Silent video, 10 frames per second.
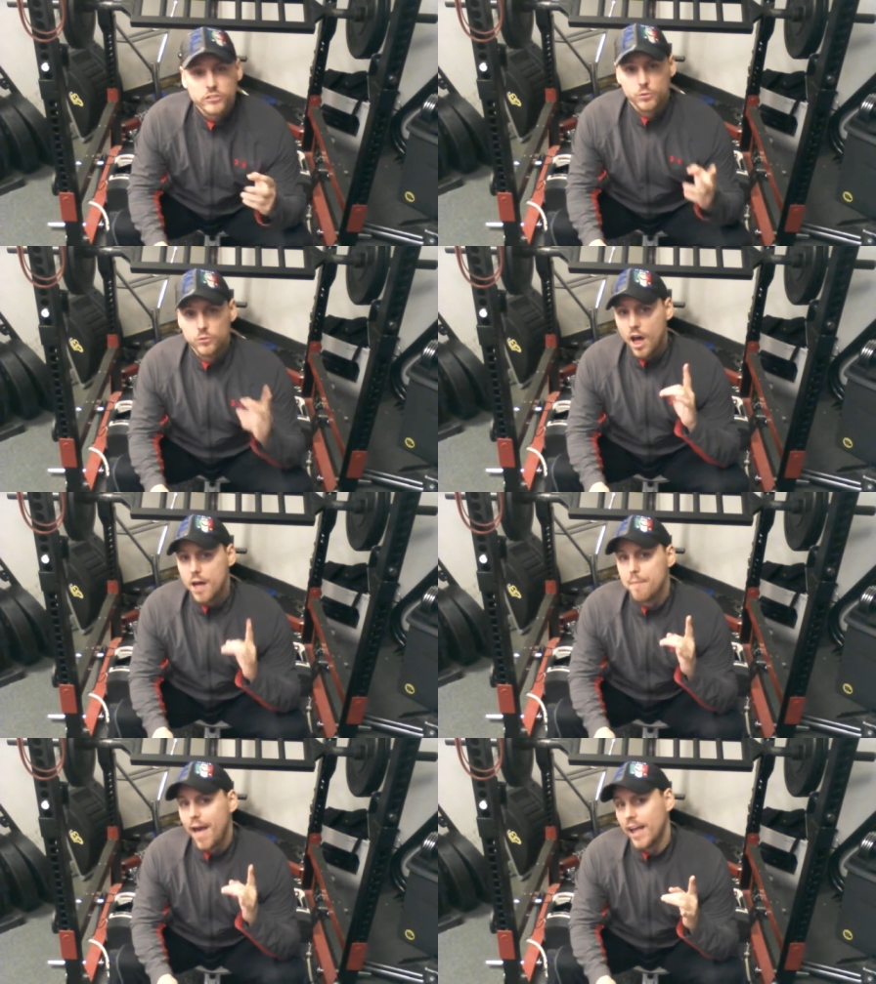So
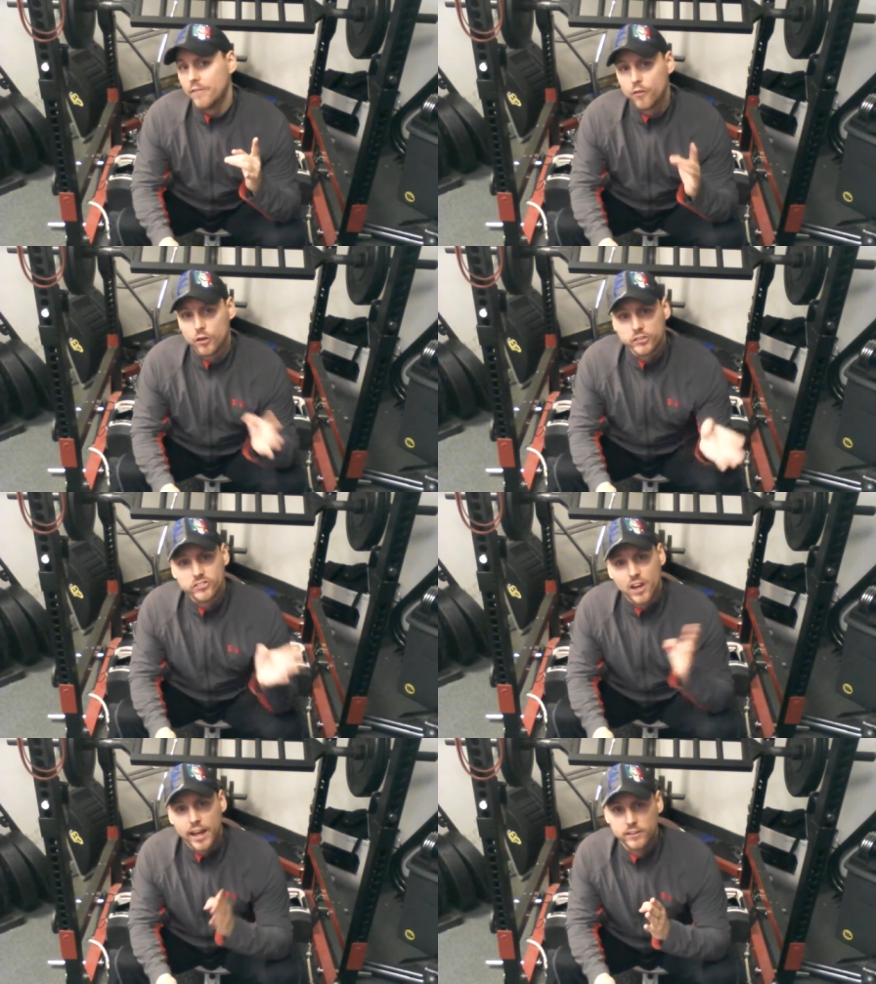not bad for a
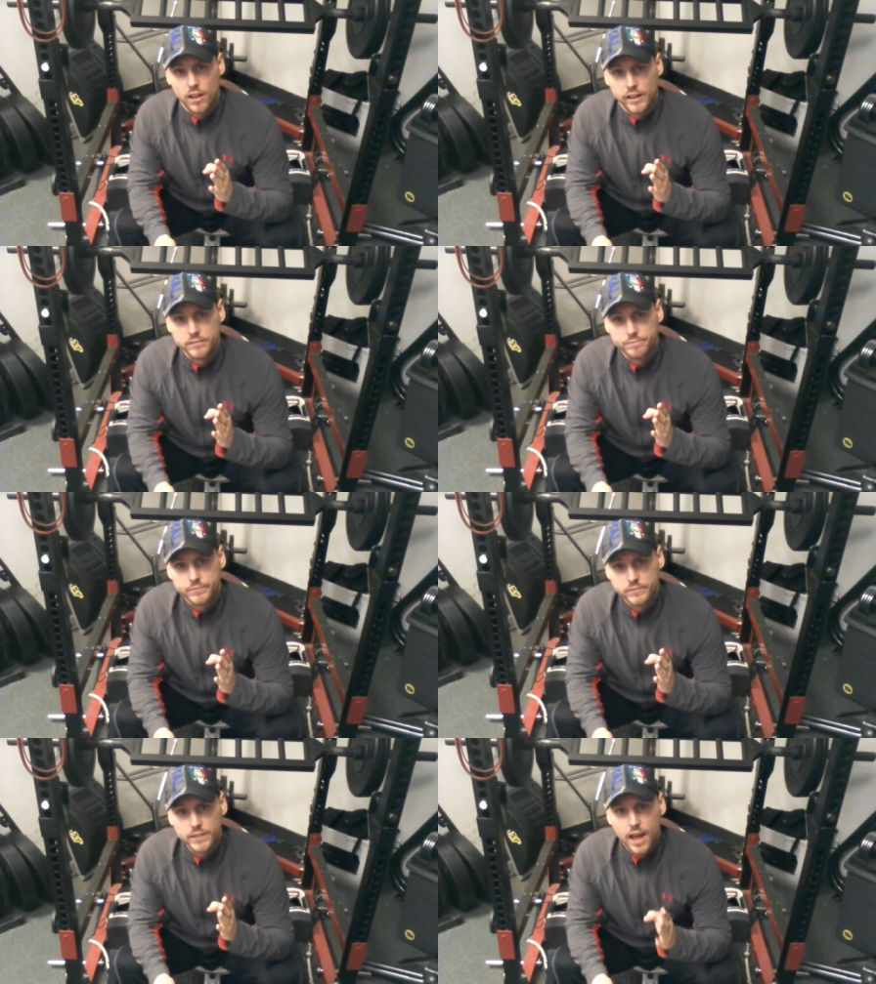sideline.
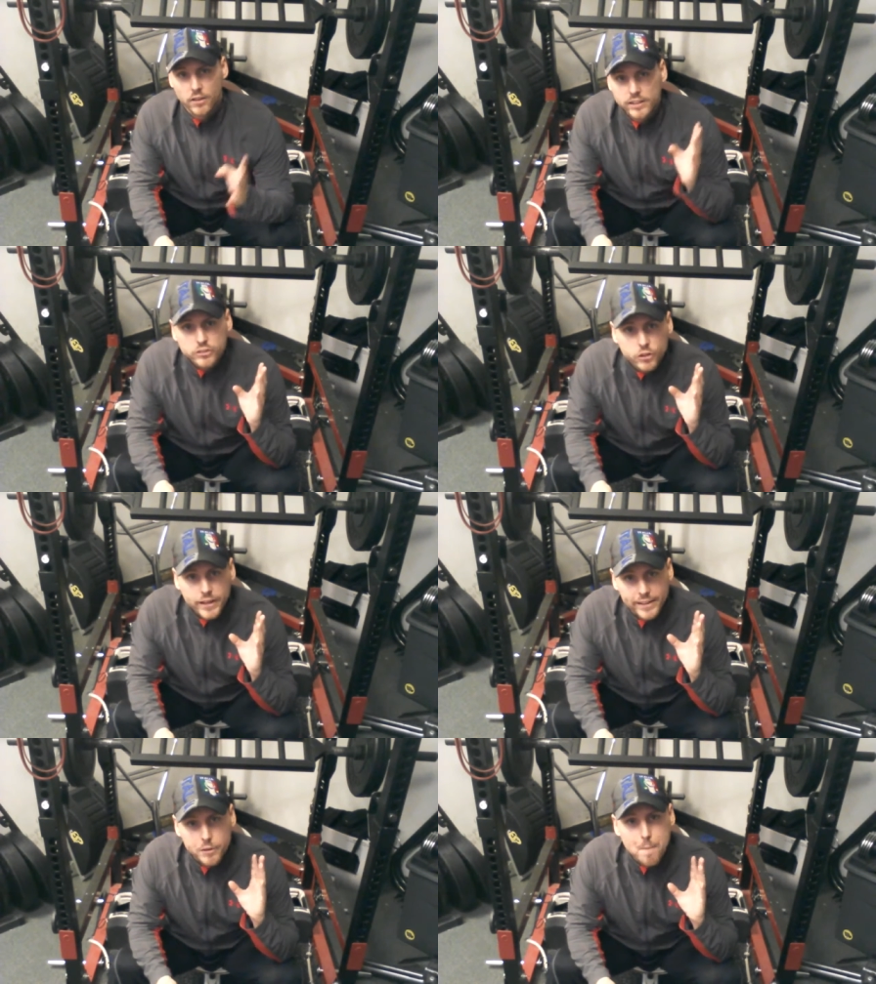Now let's
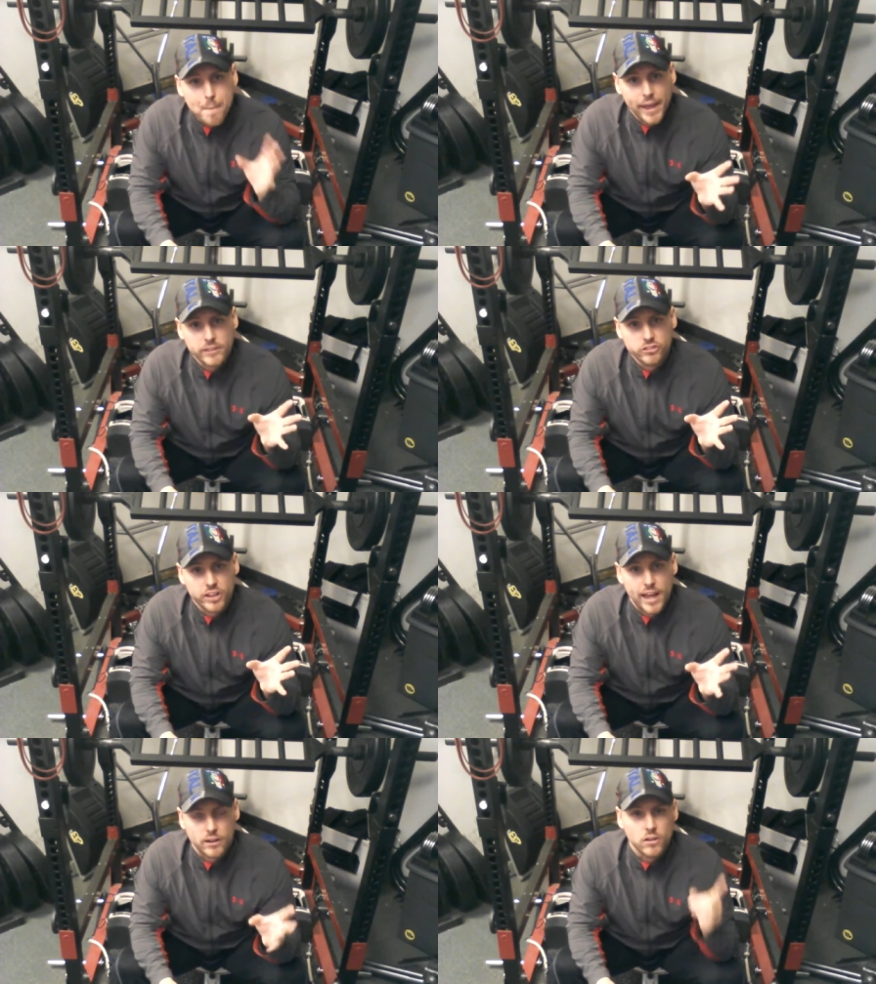look at the main
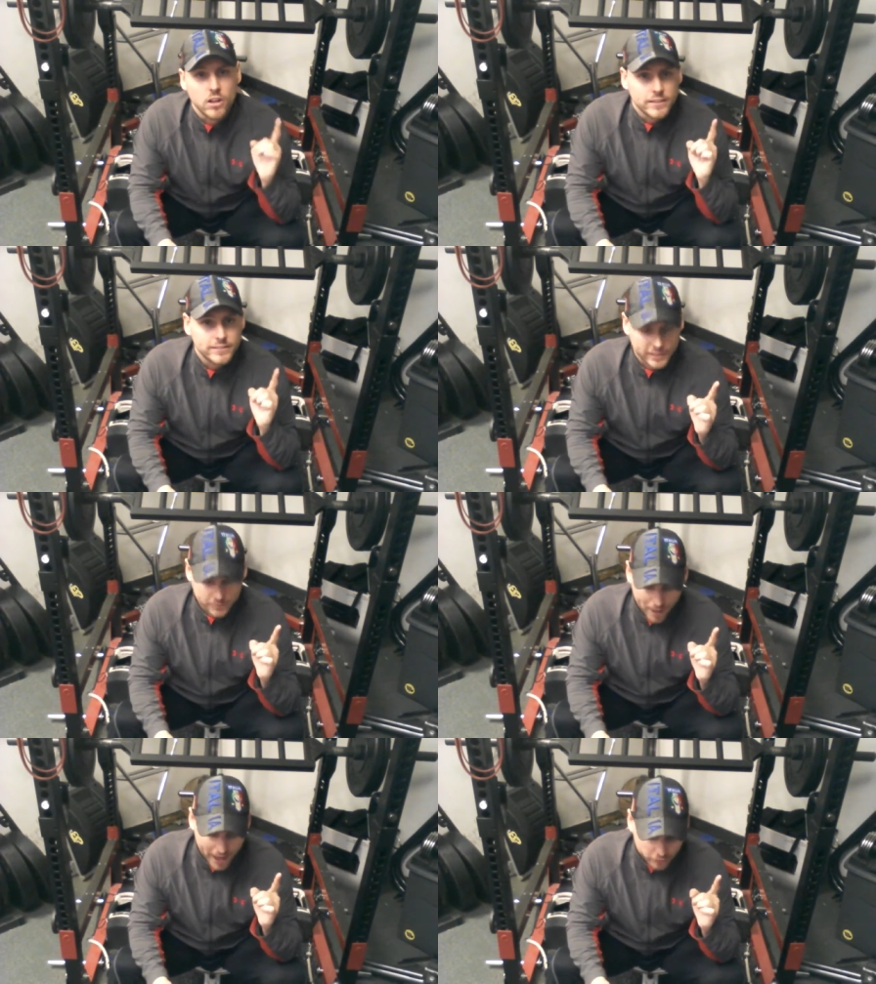channel,
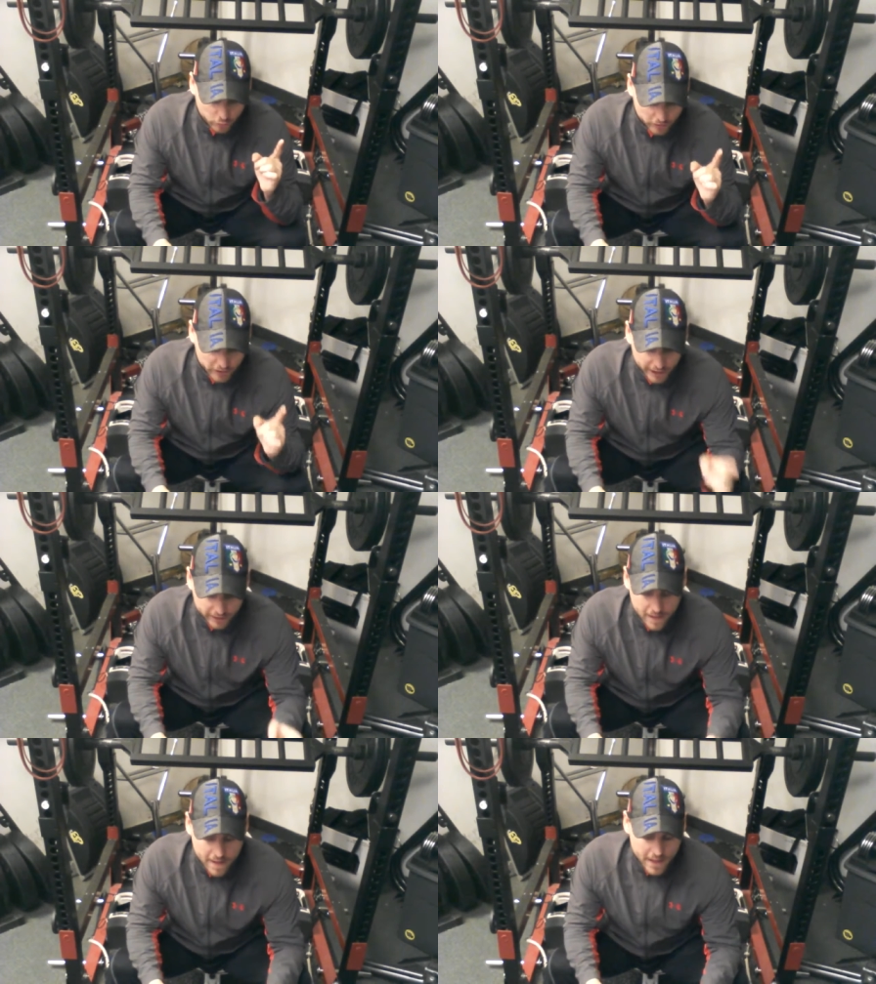Six Pack Shortcut.